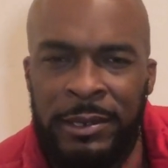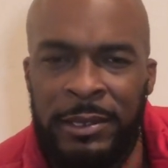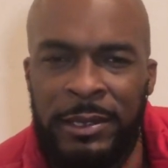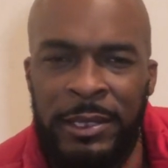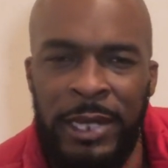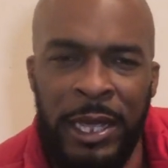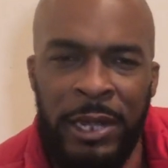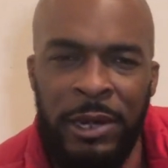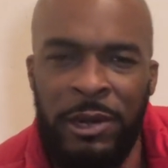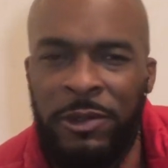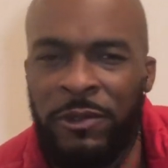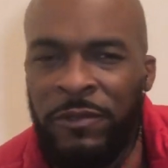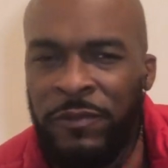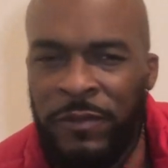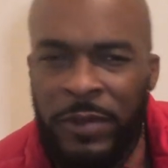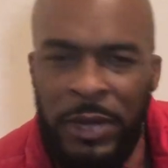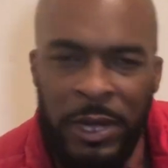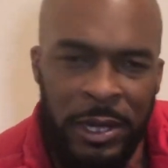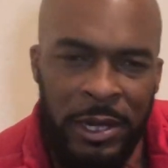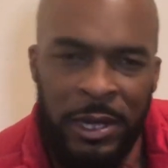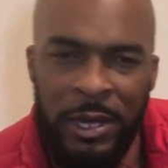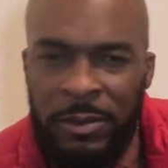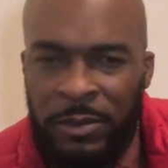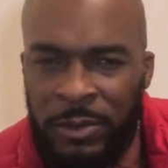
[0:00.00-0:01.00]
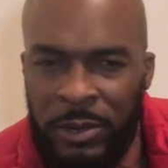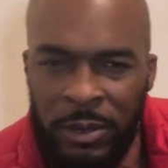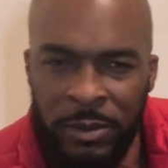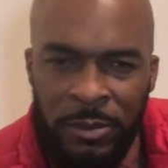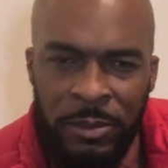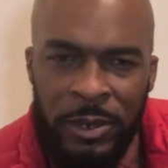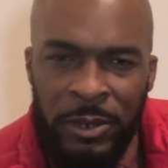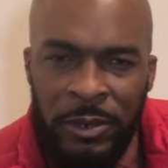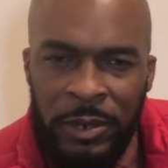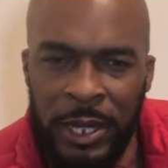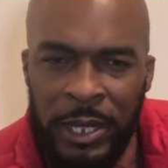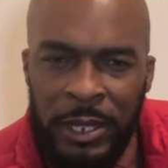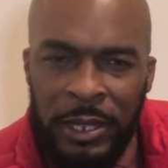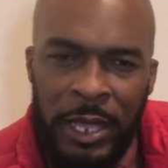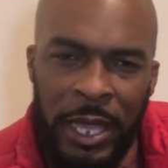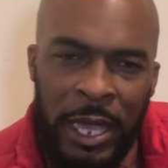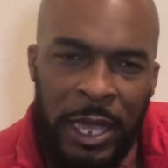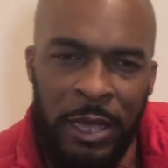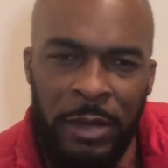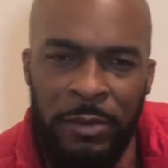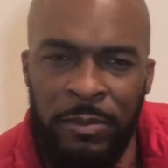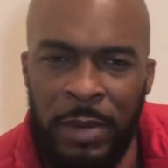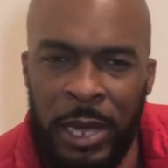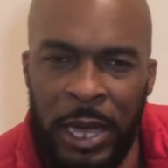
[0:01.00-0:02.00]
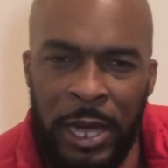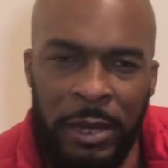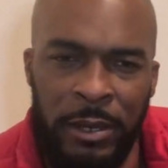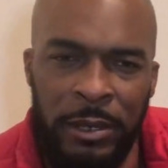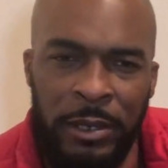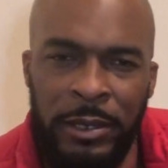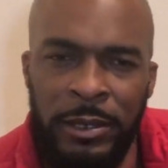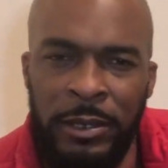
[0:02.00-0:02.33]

they don't fuck up no more. They think about